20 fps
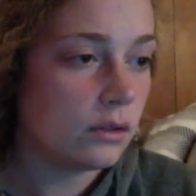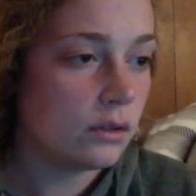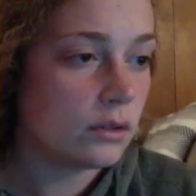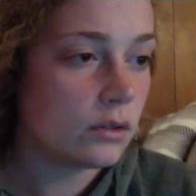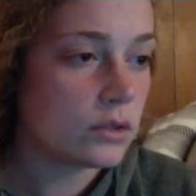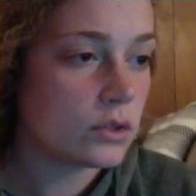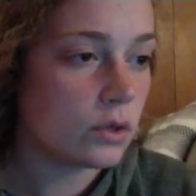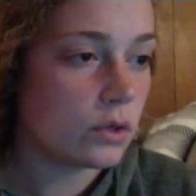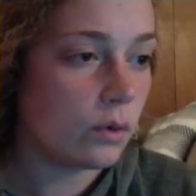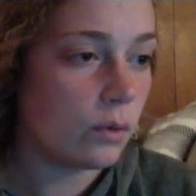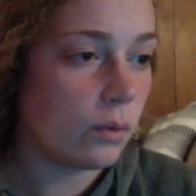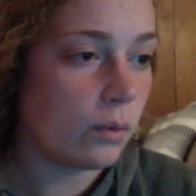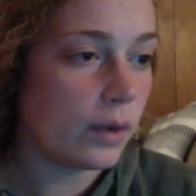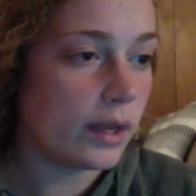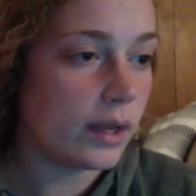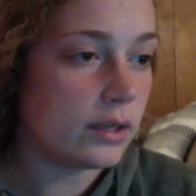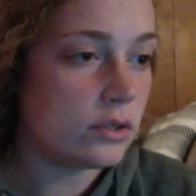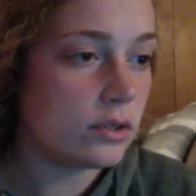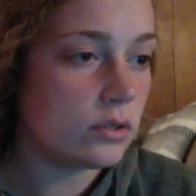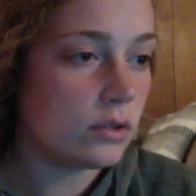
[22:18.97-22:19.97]
So
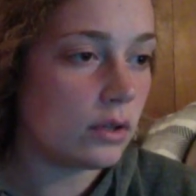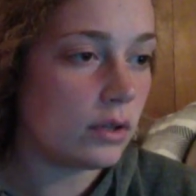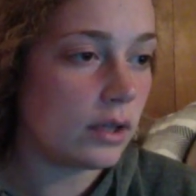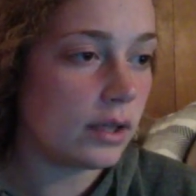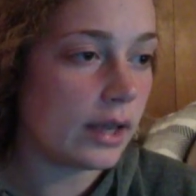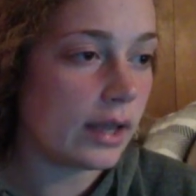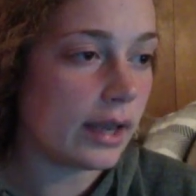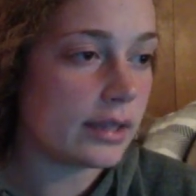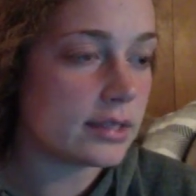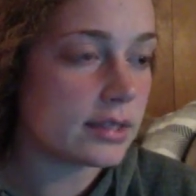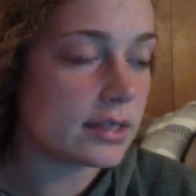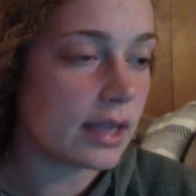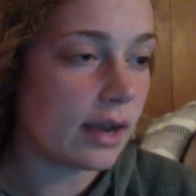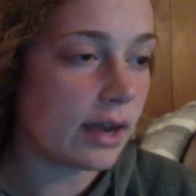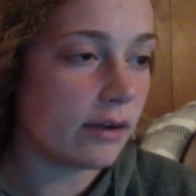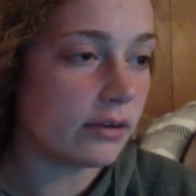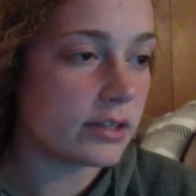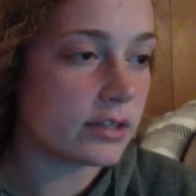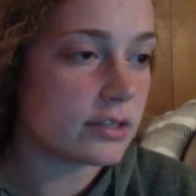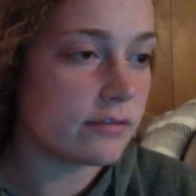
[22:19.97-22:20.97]
when do the lines
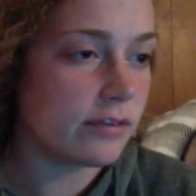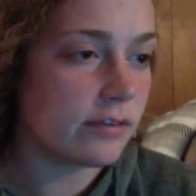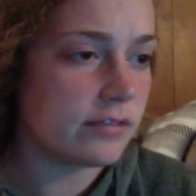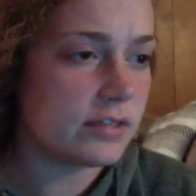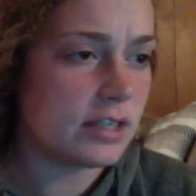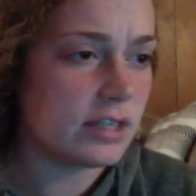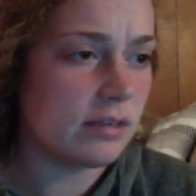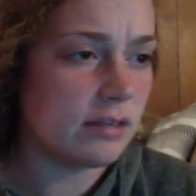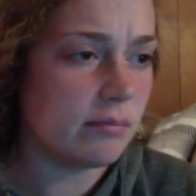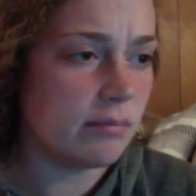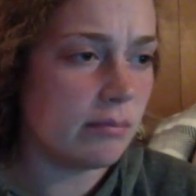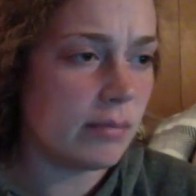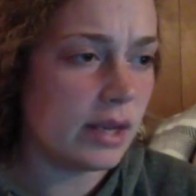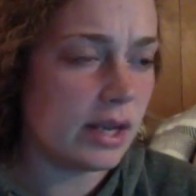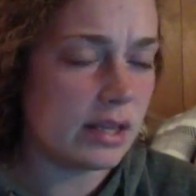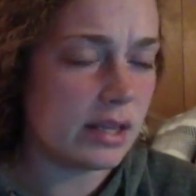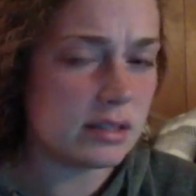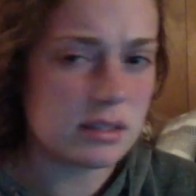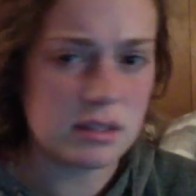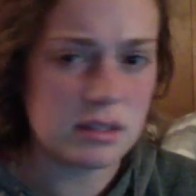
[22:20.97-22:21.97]
count as 15
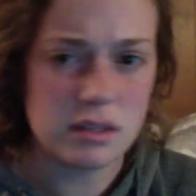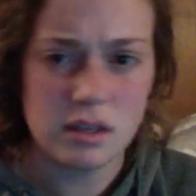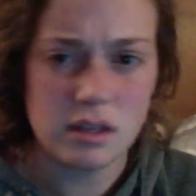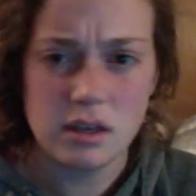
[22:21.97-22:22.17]
minutes?